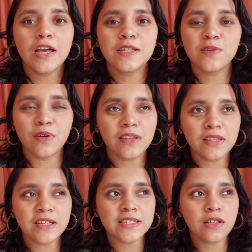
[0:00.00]
So in
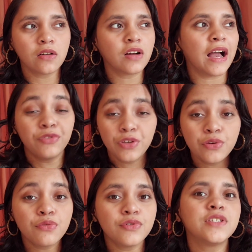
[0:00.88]
this look I've
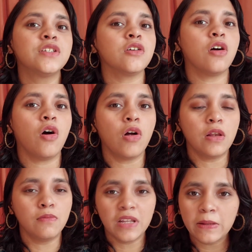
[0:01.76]
used
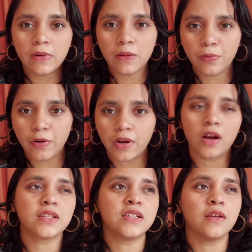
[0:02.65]
all minimal
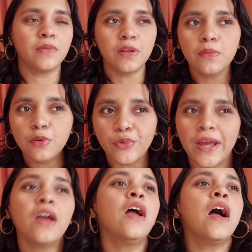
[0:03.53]
products in a minimal way